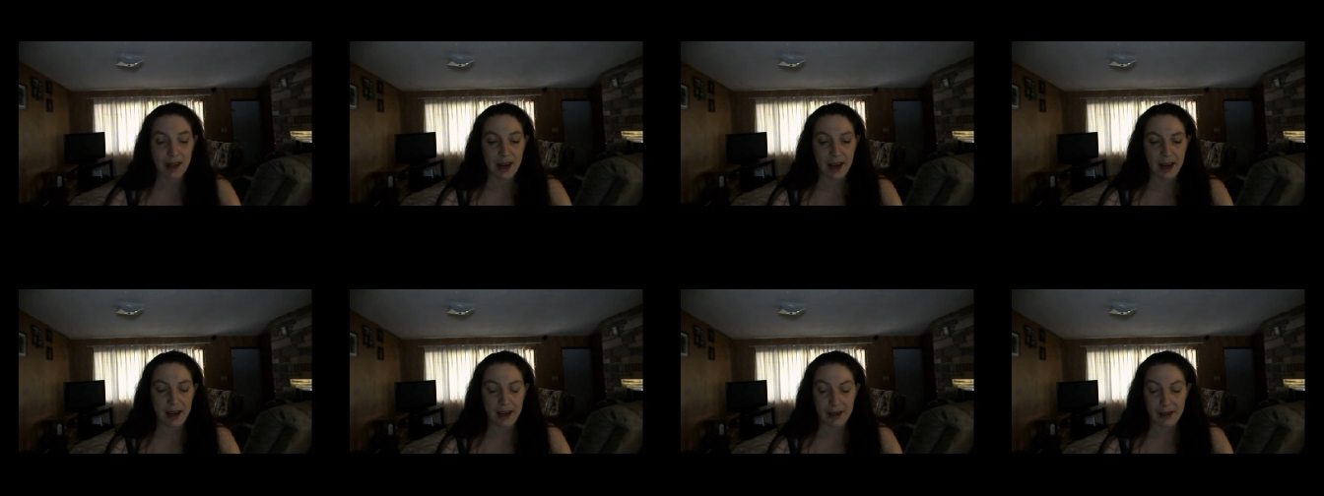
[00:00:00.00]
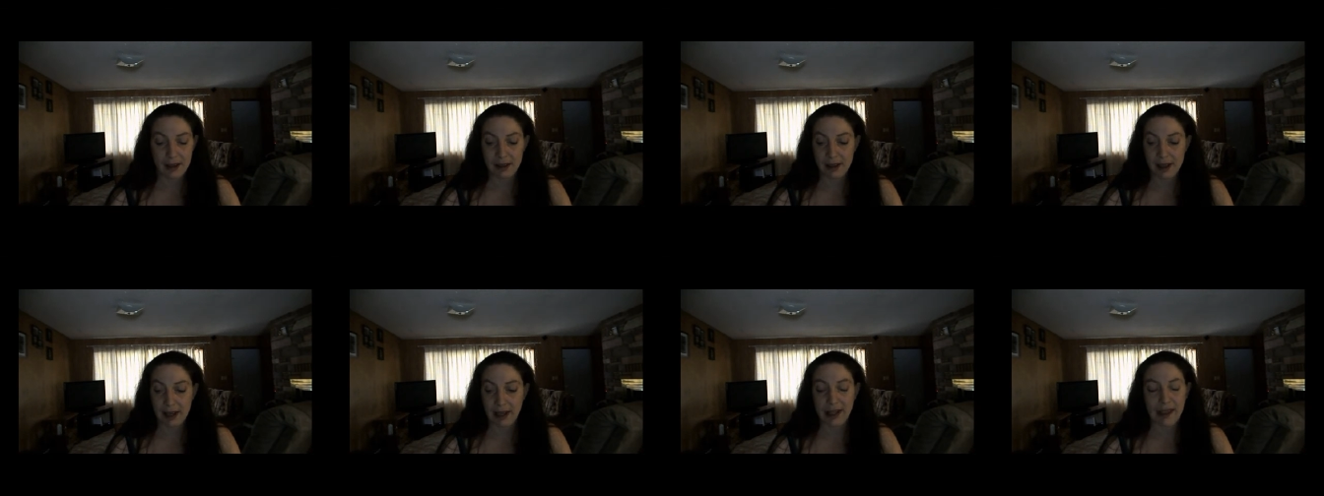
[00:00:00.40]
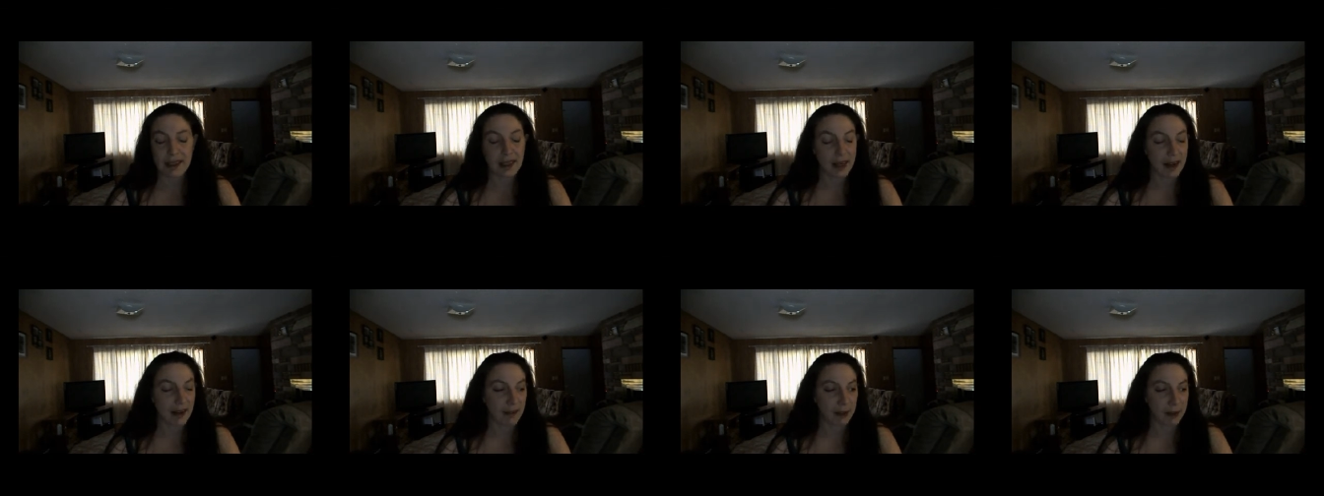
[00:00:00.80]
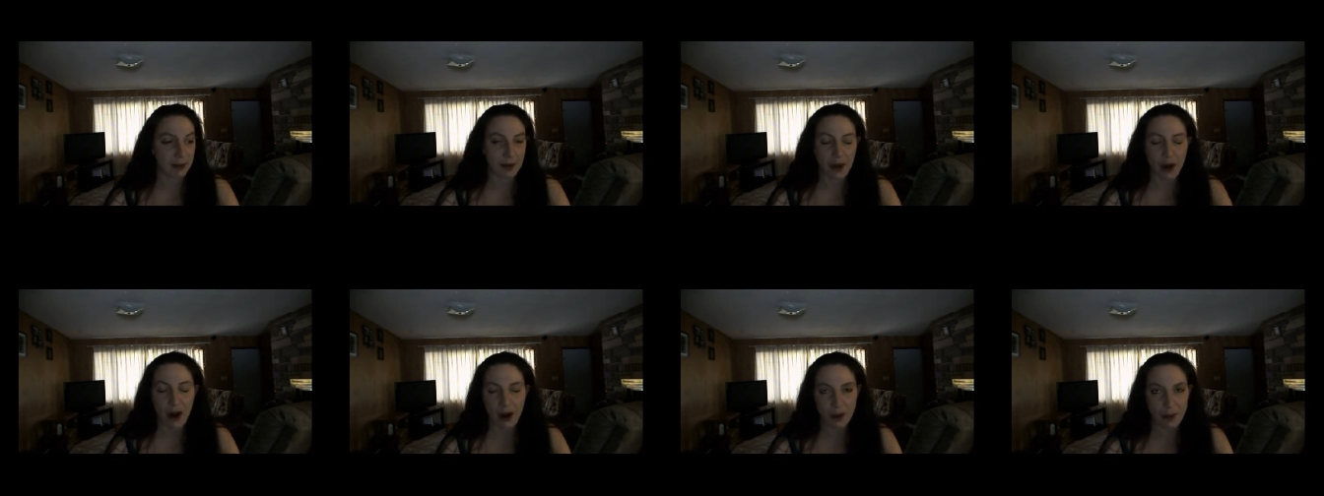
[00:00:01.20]
And like I said, I've
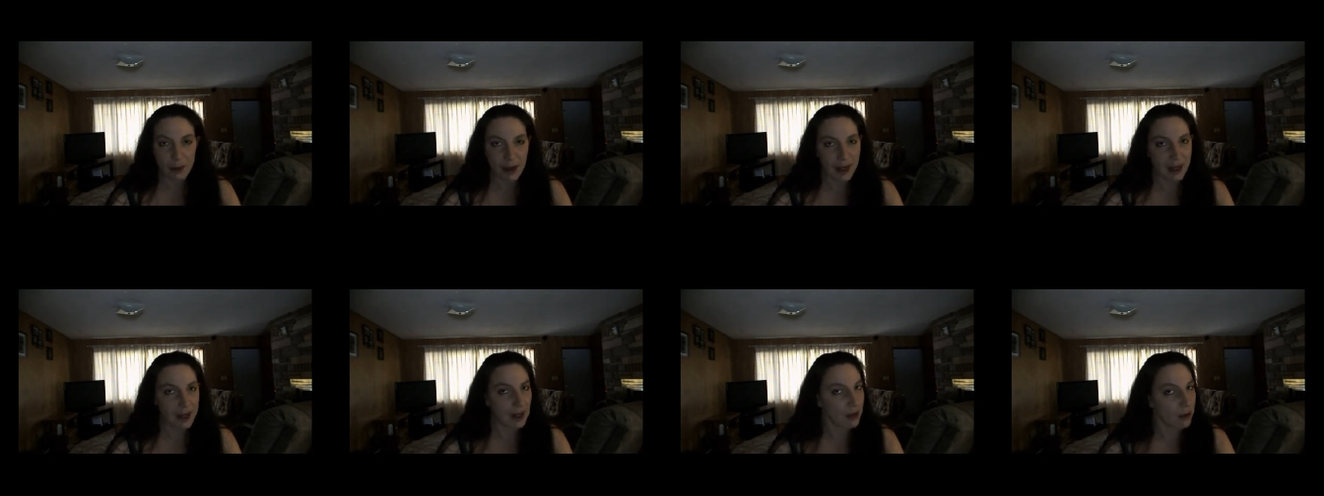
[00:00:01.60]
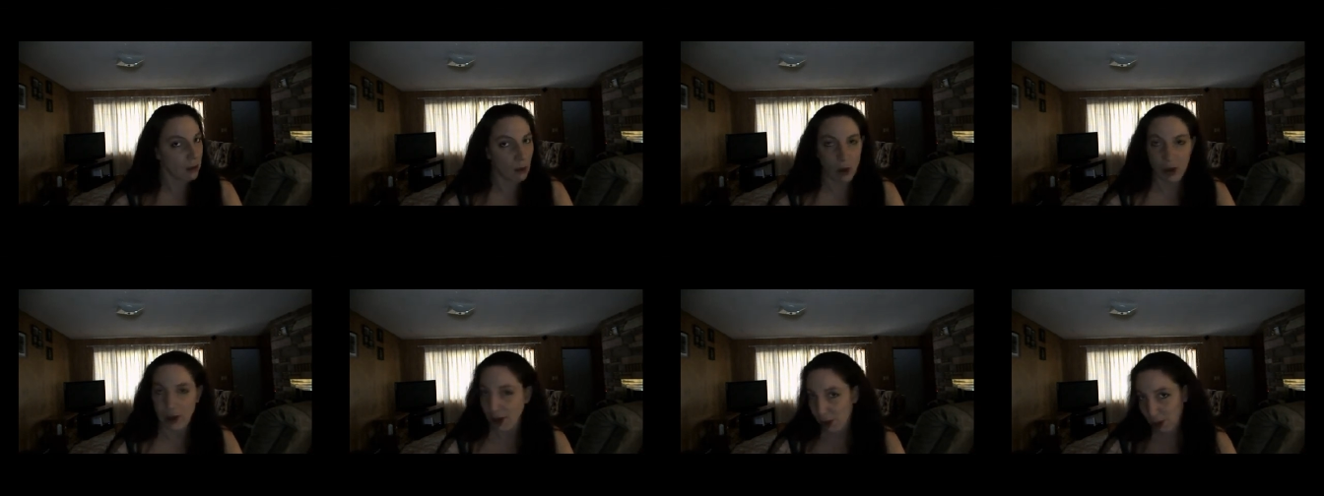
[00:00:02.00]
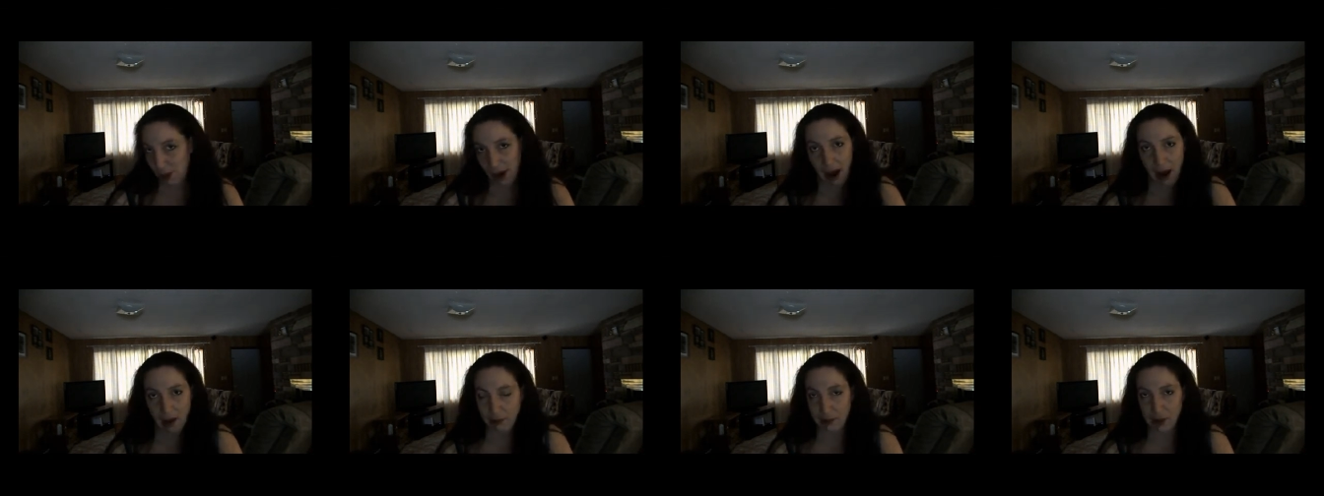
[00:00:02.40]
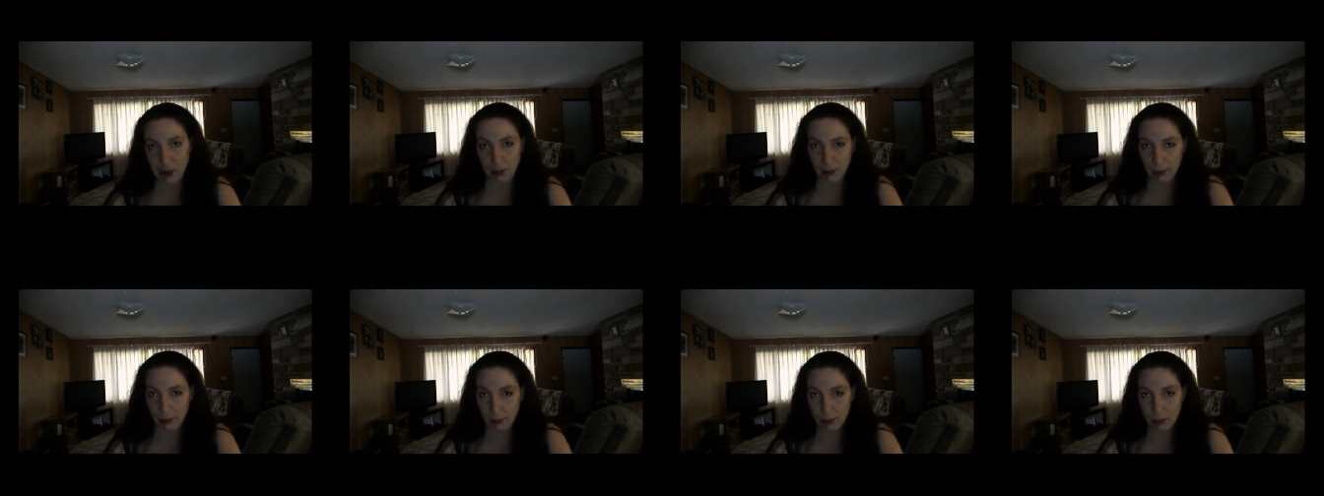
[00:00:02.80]
learned the hard way, and I don't want you to have to.